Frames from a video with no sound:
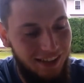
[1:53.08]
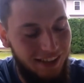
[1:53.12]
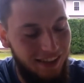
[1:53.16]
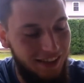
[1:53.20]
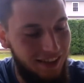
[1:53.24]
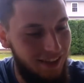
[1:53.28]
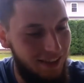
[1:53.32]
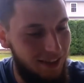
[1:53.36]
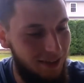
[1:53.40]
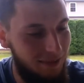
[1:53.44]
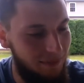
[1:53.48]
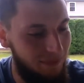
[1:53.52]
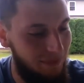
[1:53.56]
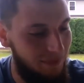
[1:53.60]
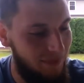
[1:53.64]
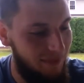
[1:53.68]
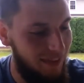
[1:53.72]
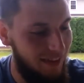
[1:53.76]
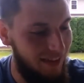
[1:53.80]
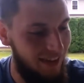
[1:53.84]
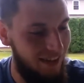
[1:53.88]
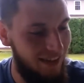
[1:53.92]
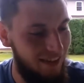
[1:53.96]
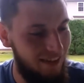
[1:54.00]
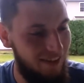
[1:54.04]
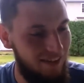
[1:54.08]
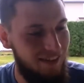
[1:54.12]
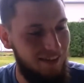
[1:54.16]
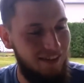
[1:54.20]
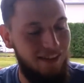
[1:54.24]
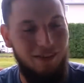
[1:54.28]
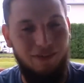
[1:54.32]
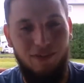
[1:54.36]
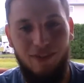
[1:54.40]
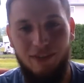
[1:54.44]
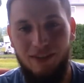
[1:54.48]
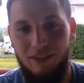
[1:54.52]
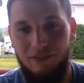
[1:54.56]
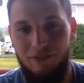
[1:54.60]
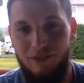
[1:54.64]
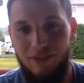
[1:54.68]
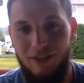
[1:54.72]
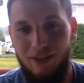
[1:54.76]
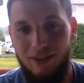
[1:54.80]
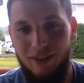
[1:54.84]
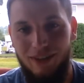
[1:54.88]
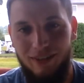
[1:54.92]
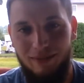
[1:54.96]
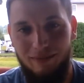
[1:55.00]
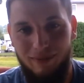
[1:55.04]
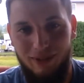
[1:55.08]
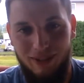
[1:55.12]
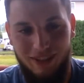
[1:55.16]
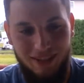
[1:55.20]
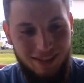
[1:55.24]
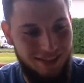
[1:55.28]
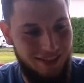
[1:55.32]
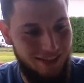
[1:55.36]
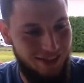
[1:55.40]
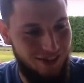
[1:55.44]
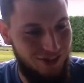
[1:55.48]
And I find that funny because